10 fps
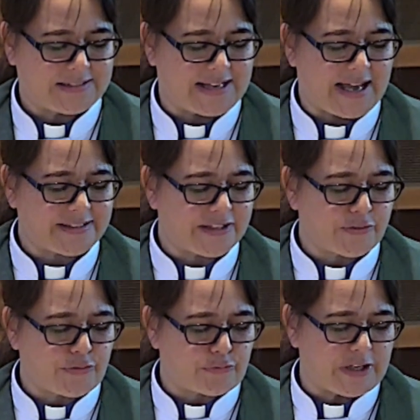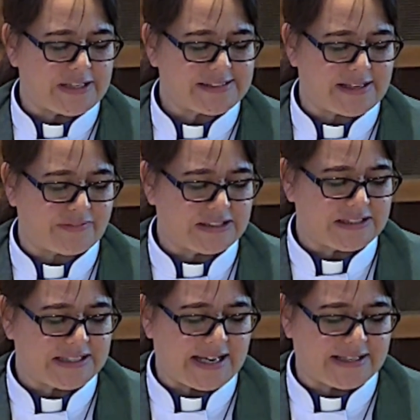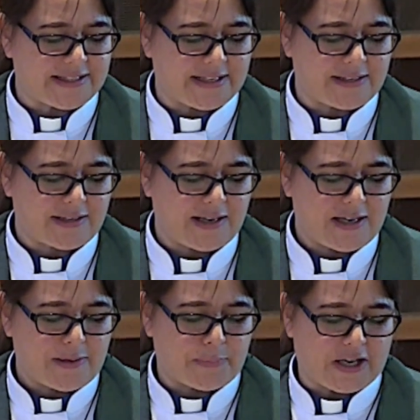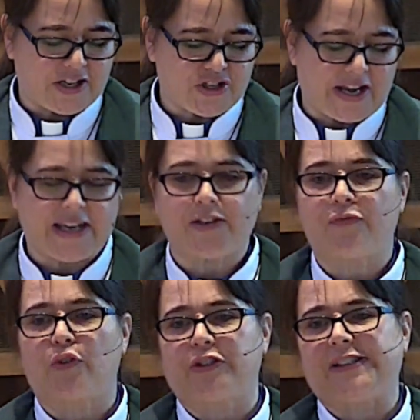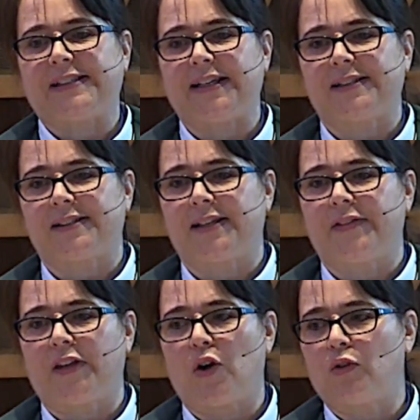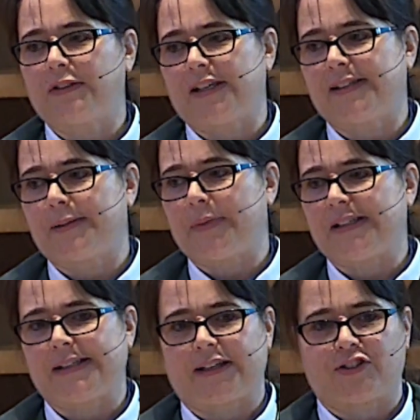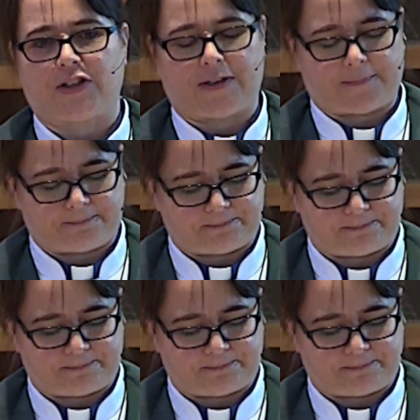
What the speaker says: Daniel 3, 17 to 18, page 846 in the Old Testament section.